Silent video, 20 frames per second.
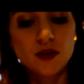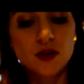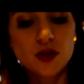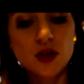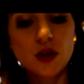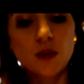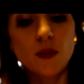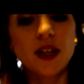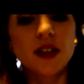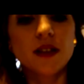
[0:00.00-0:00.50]

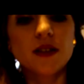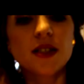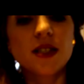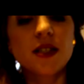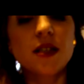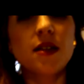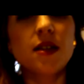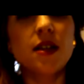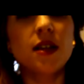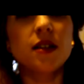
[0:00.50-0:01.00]
so that we can
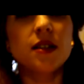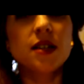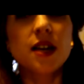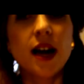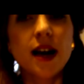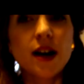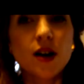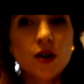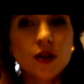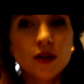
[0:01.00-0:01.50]
see the
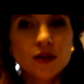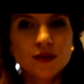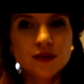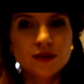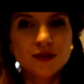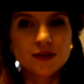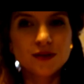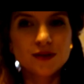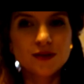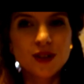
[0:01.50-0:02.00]
entire
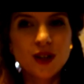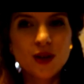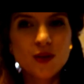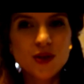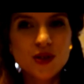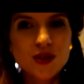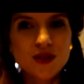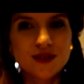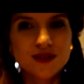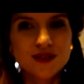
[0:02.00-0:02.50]

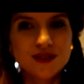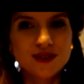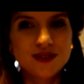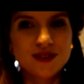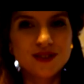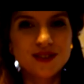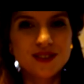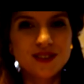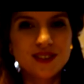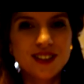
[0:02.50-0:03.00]
rose,
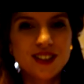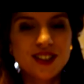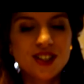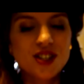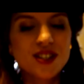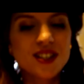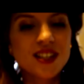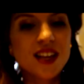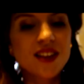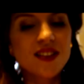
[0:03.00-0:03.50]

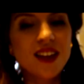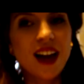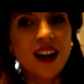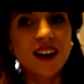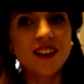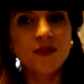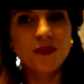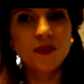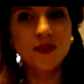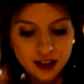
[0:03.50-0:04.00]
just like that.
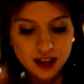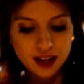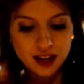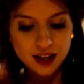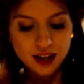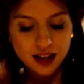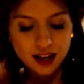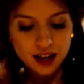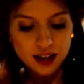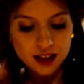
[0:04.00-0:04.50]

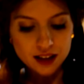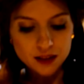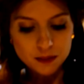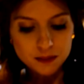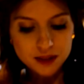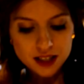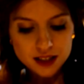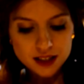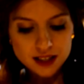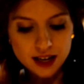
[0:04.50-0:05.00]
And in the
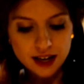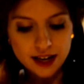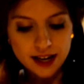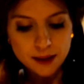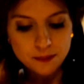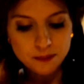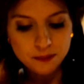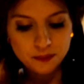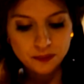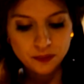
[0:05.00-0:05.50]

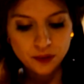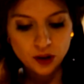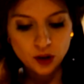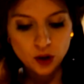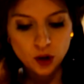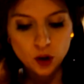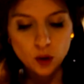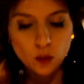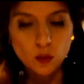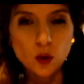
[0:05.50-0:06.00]
meantime,
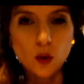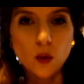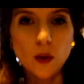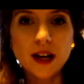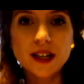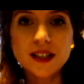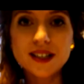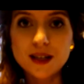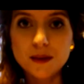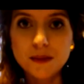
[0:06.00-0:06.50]
we're
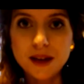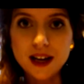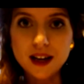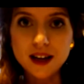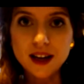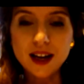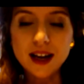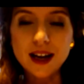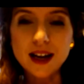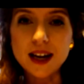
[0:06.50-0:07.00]
going to
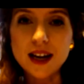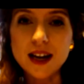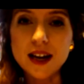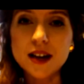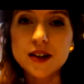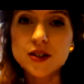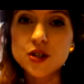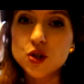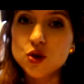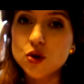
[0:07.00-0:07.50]
make
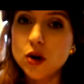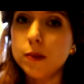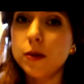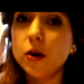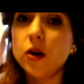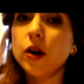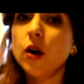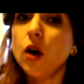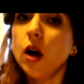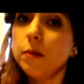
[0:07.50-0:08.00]
a
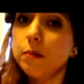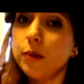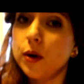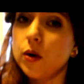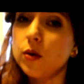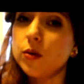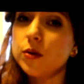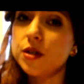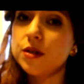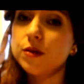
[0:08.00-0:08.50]
strawberry
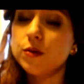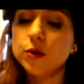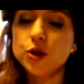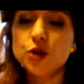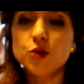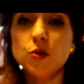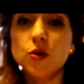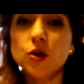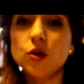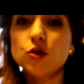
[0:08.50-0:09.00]
compote,
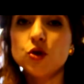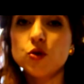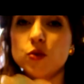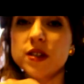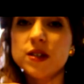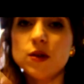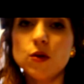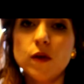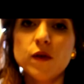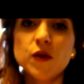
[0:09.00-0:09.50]
which we'll
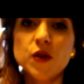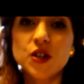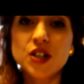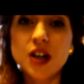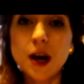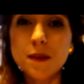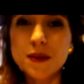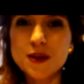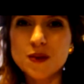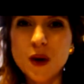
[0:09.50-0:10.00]
drizzle over the
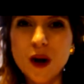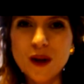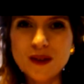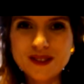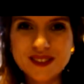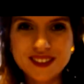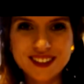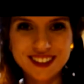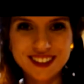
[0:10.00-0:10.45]
top as well.